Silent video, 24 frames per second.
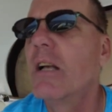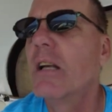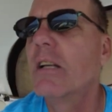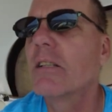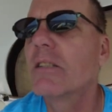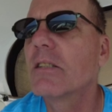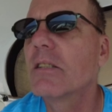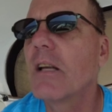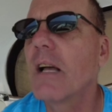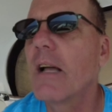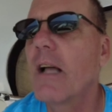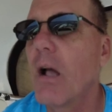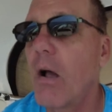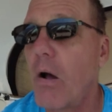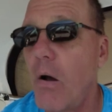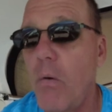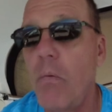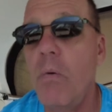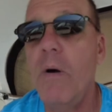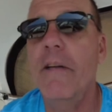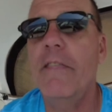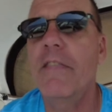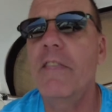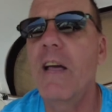it's like,
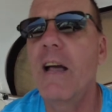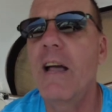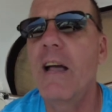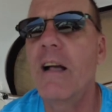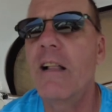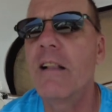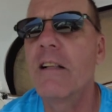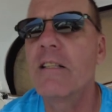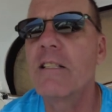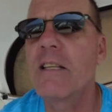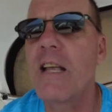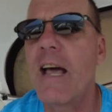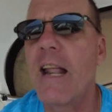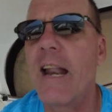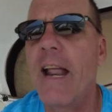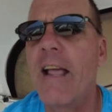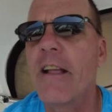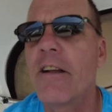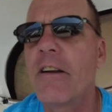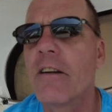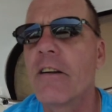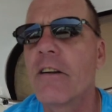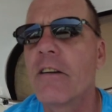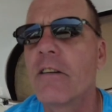what the hell is that?
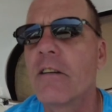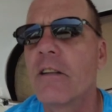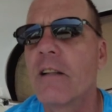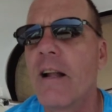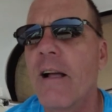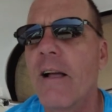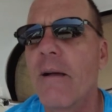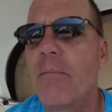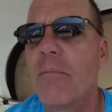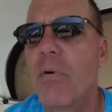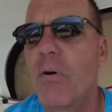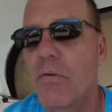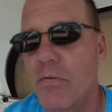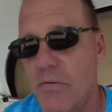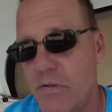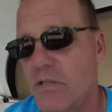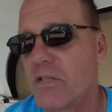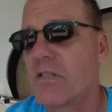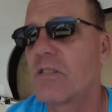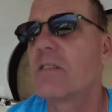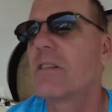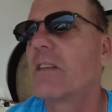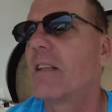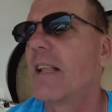Anchor Girl and I both
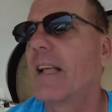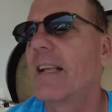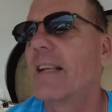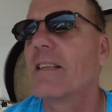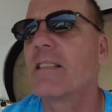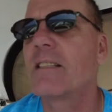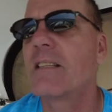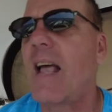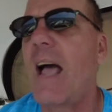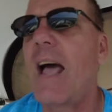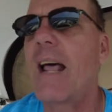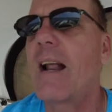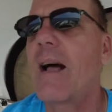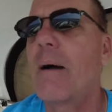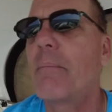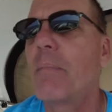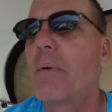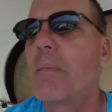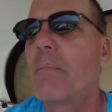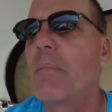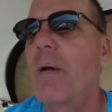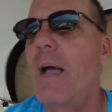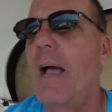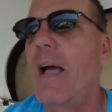like sat
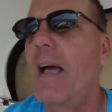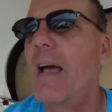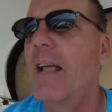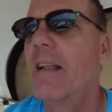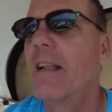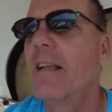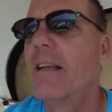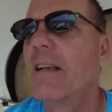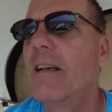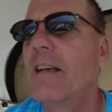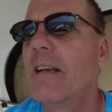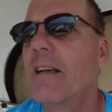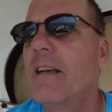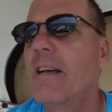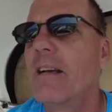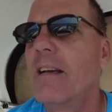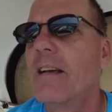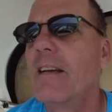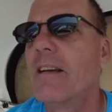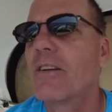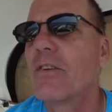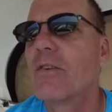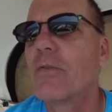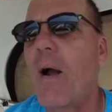up in bed,
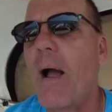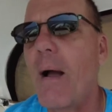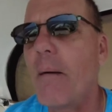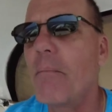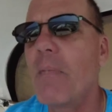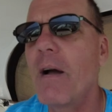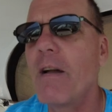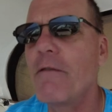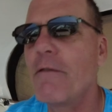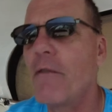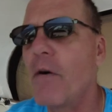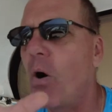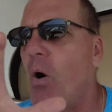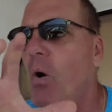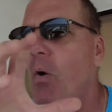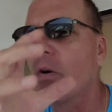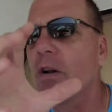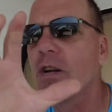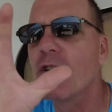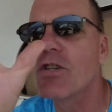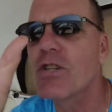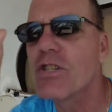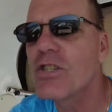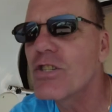grabbed my
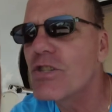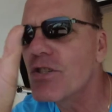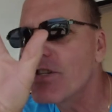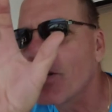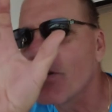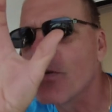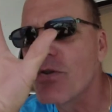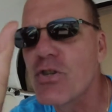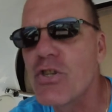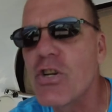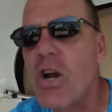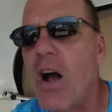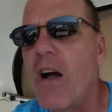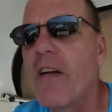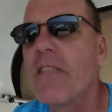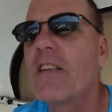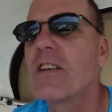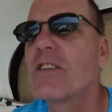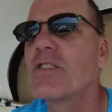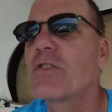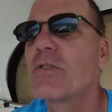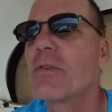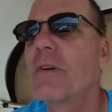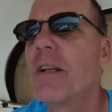phone and just, you know, shone
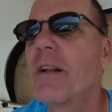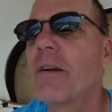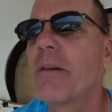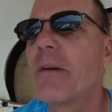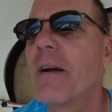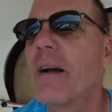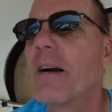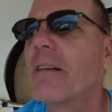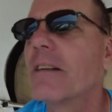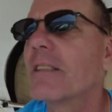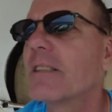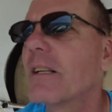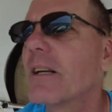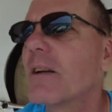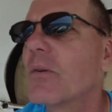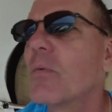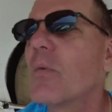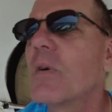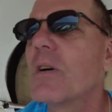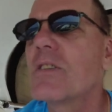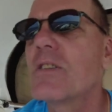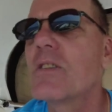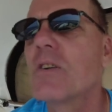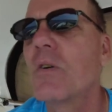the screen around. It's like,
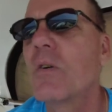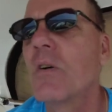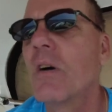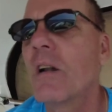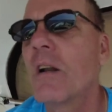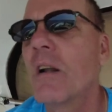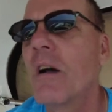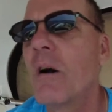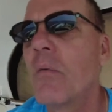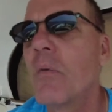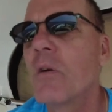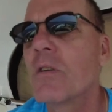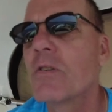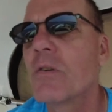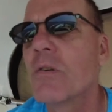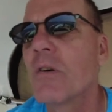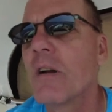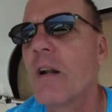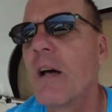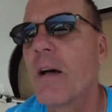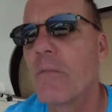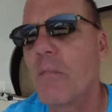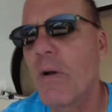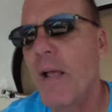what's going on? What's
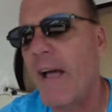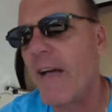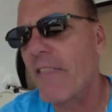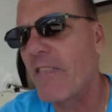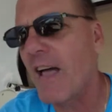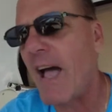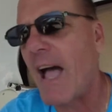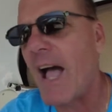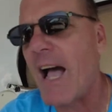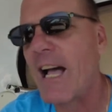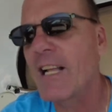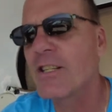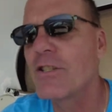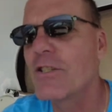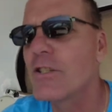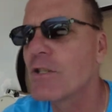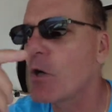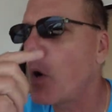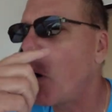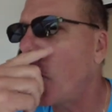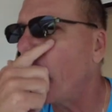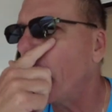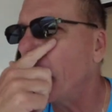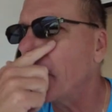going on? We had the
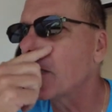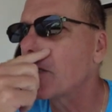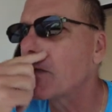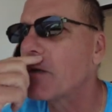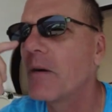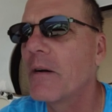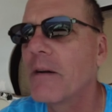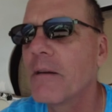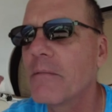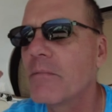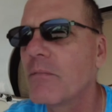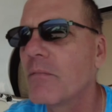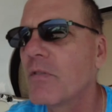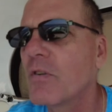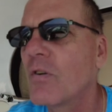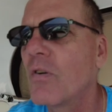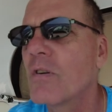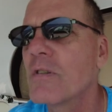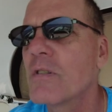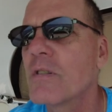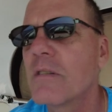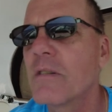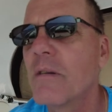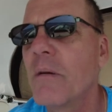hatches open, so I, of
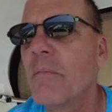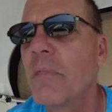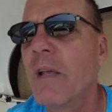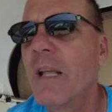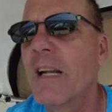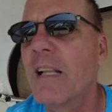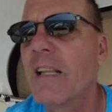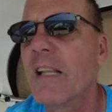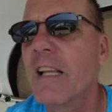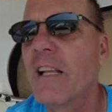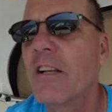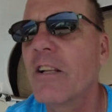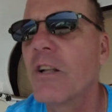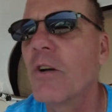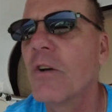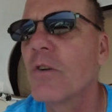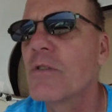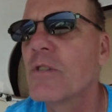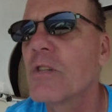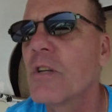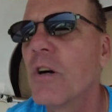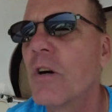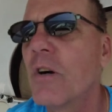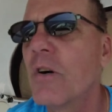course, immediately
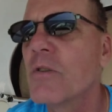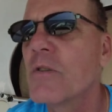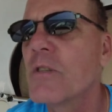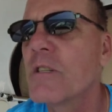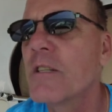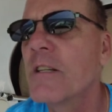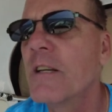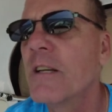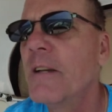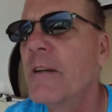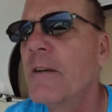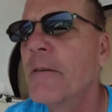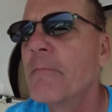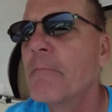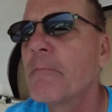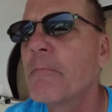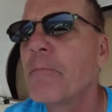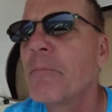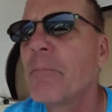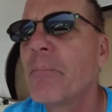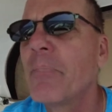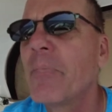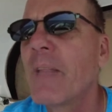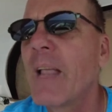closed those
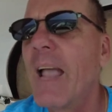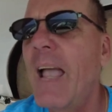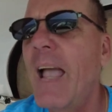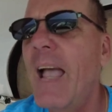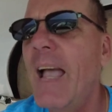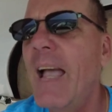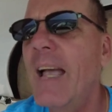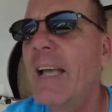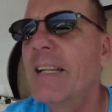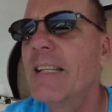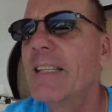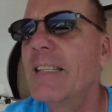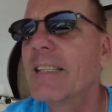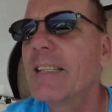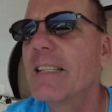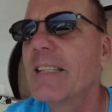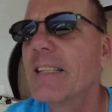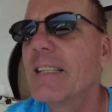and